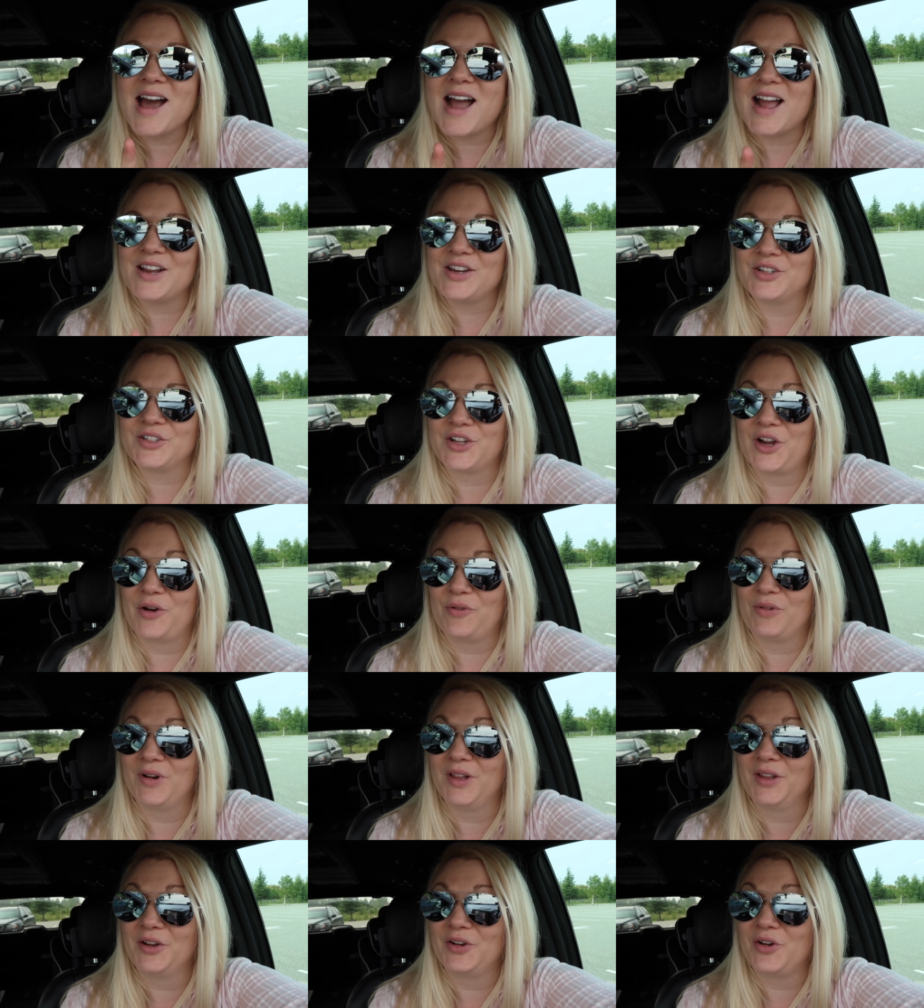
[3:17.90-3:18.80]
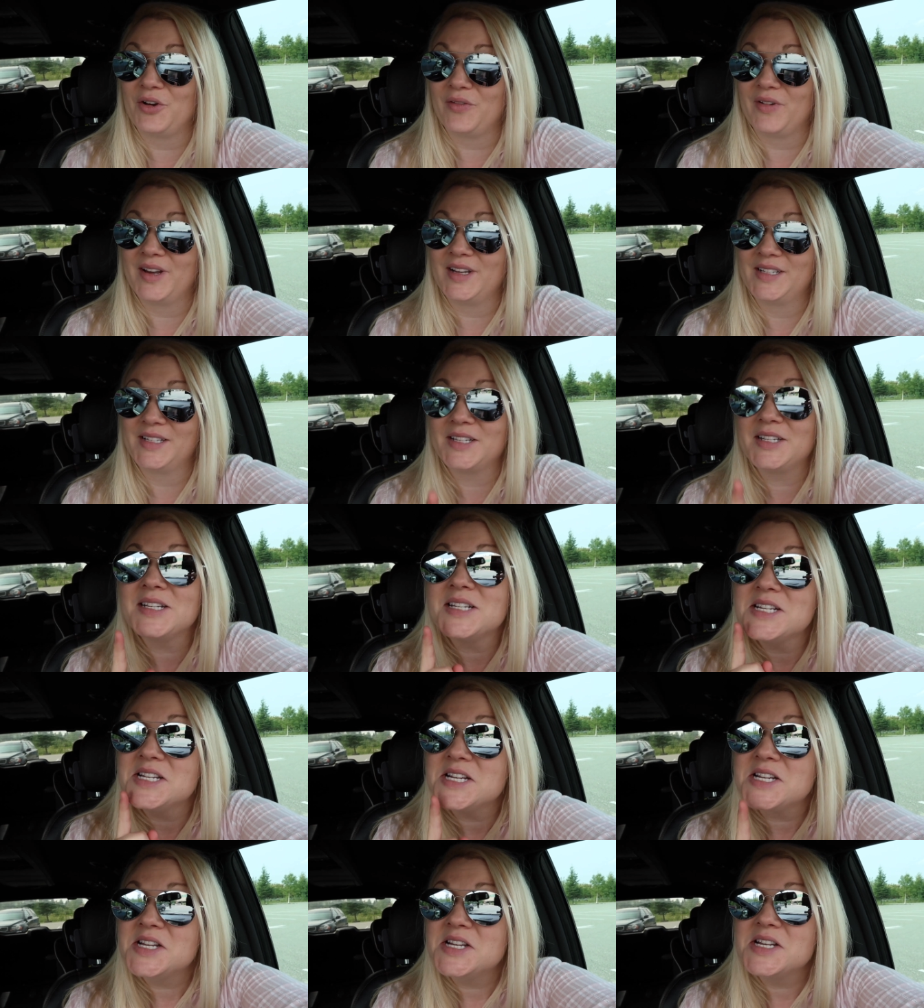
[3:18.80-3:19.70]
I just got really nervous.
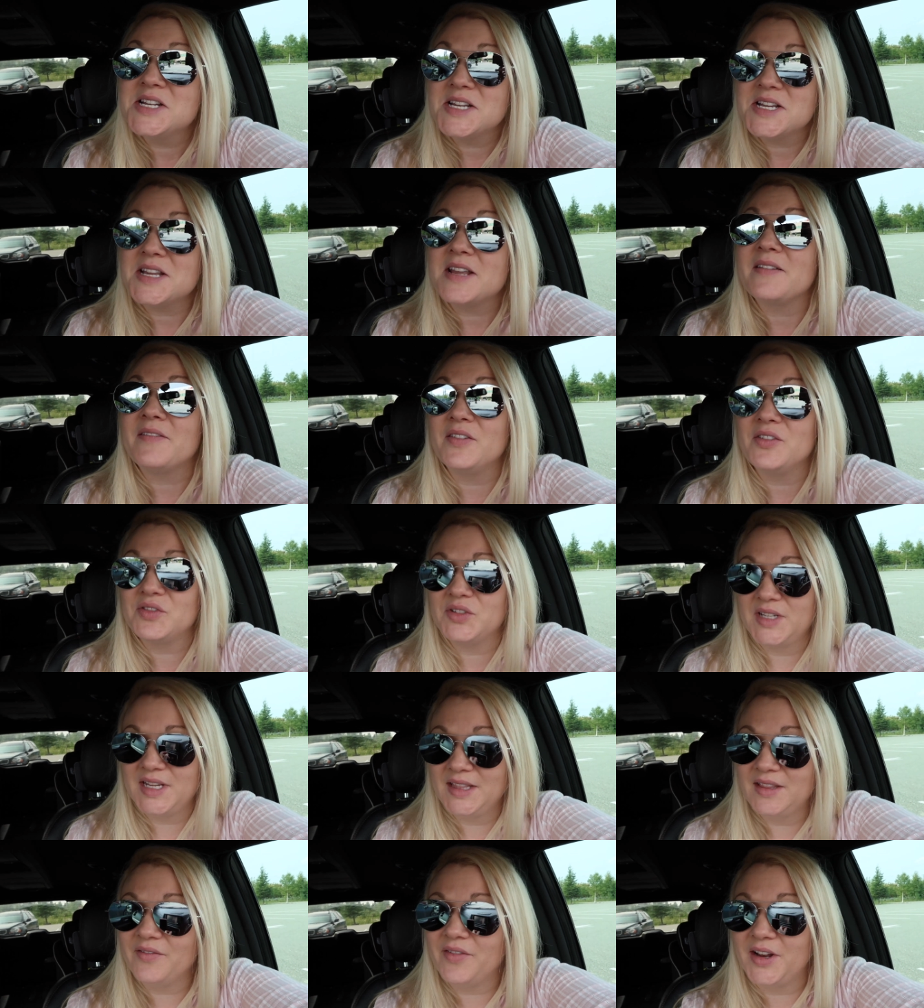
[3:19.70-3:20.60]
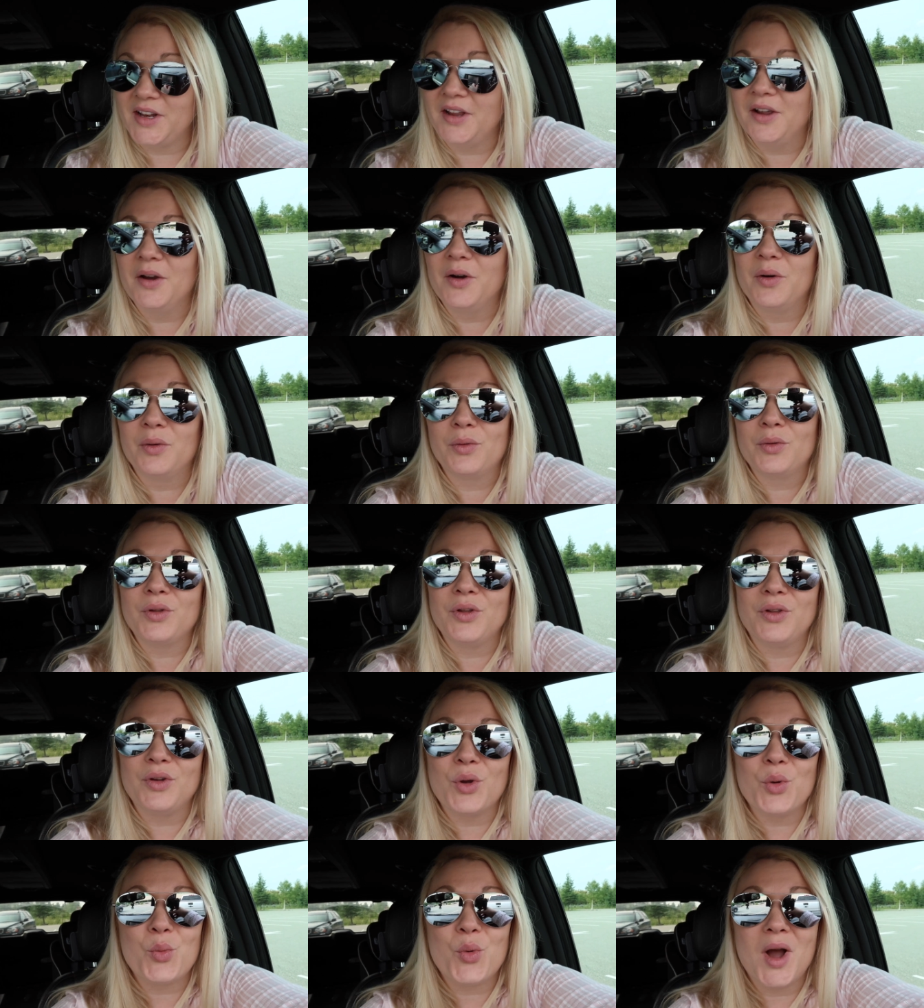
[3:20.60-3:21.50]
If you've seen the video,
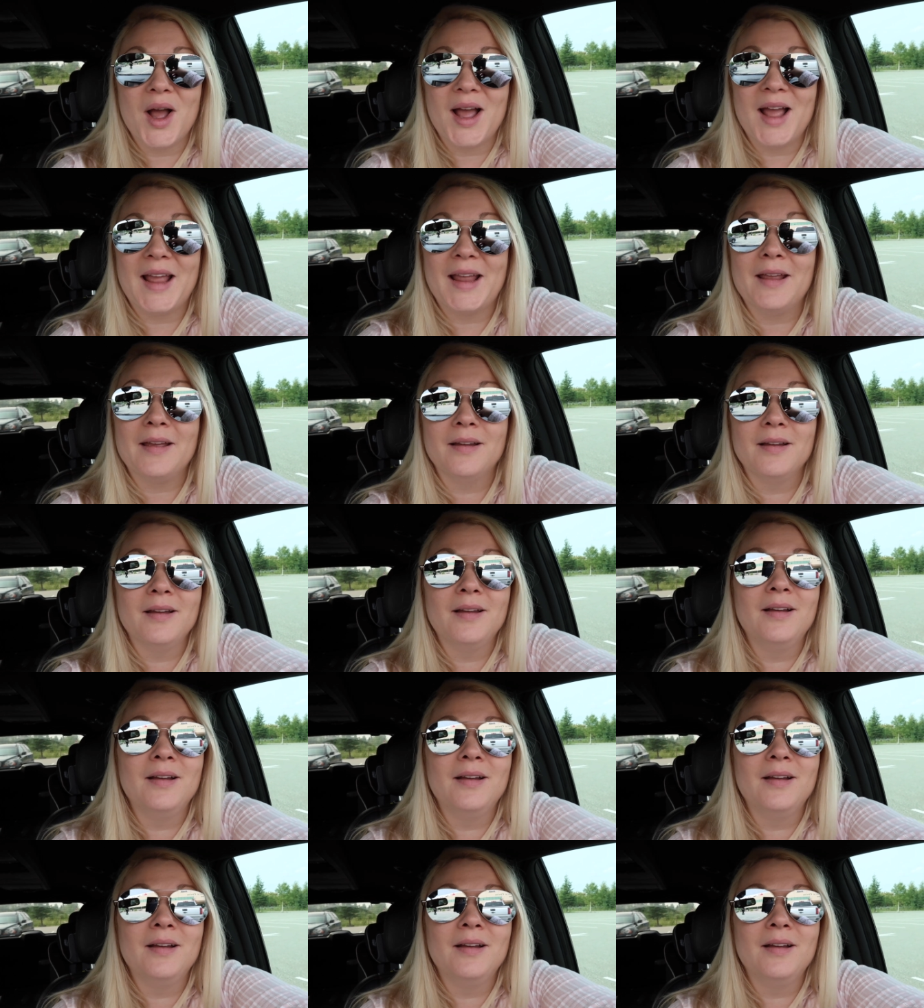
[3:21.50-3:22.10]
you know why.